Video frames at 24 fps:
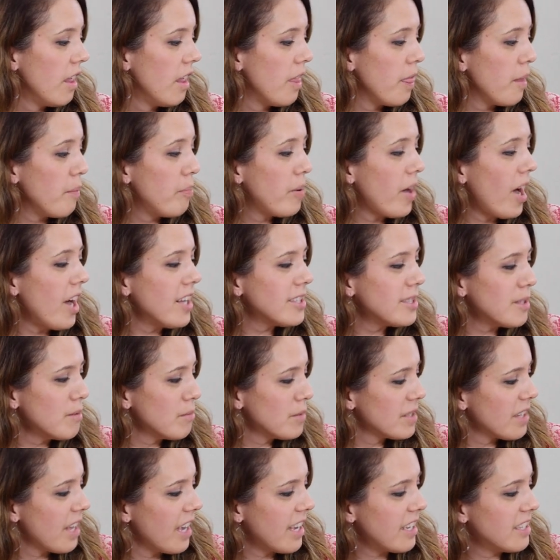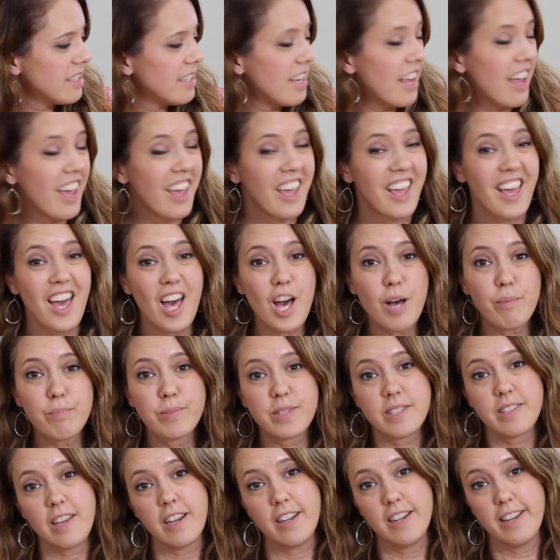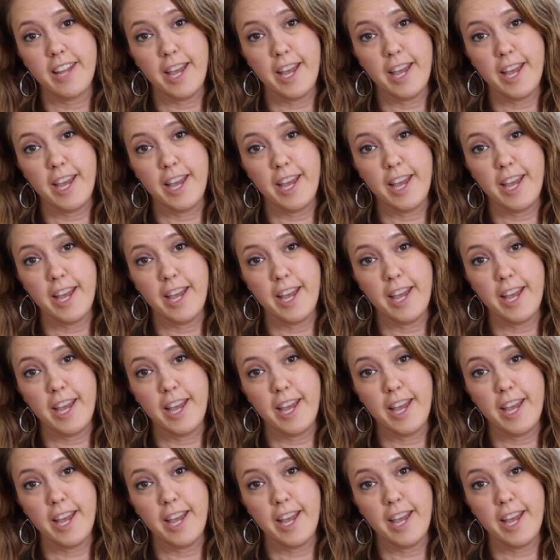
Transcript: The possums liked to hang upside